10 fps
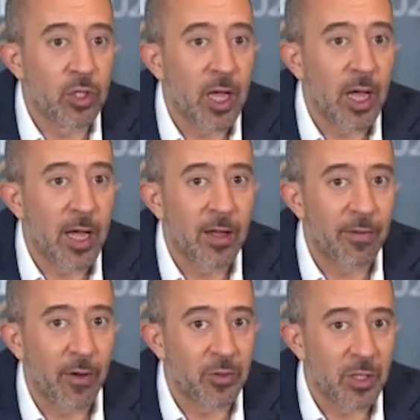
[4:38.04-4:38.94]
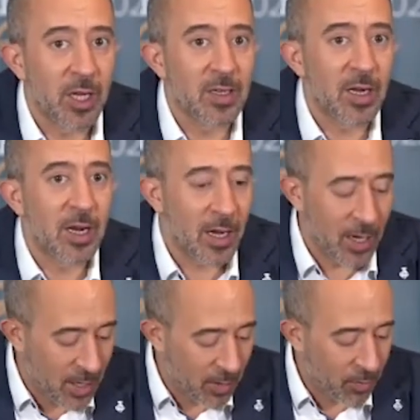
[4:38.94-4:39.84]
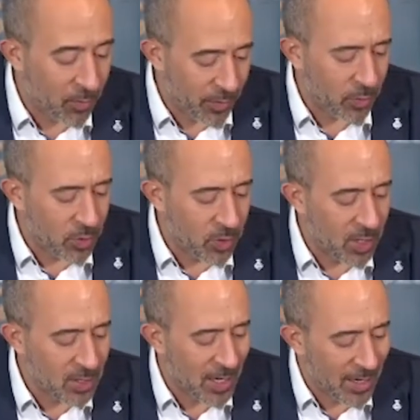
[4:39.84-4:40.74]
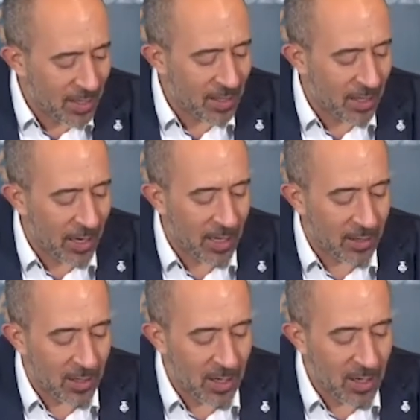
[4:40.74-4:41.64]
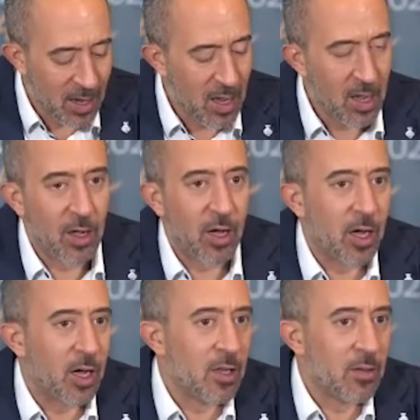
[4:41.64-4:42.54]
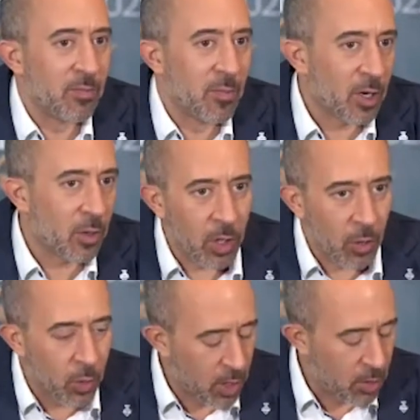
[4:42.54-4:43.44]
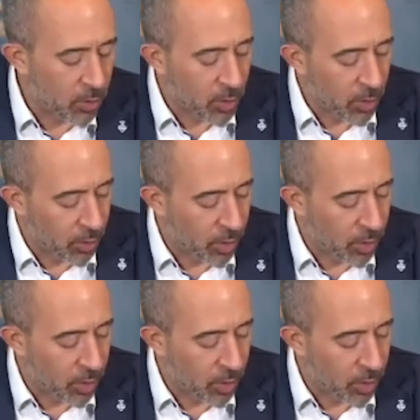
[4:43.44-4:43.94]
Ms. Ella Gandhi will be with us. She's the